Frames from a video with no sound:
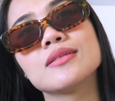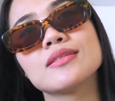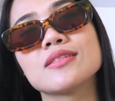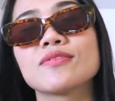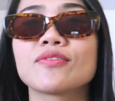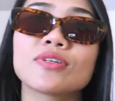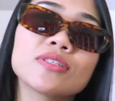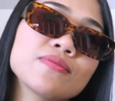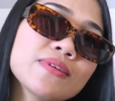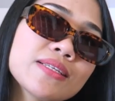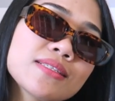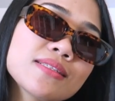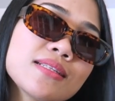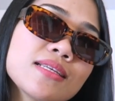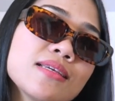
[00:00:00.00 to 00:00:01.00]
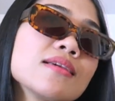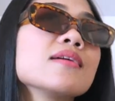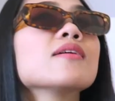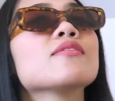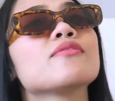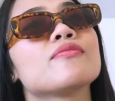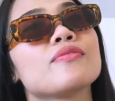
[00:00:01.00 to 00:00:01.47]
It's perfectly
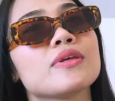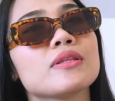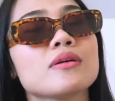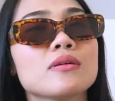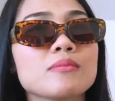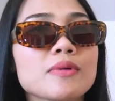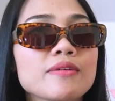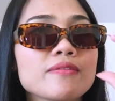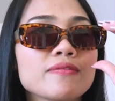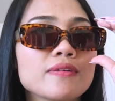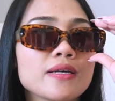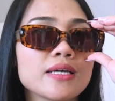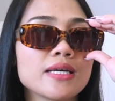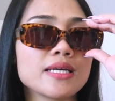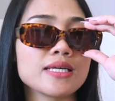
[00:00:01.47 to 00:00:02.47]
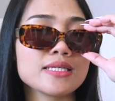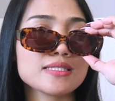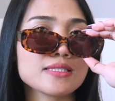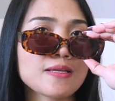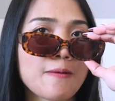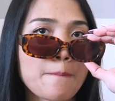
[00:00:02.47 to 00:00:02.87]
fit on my face.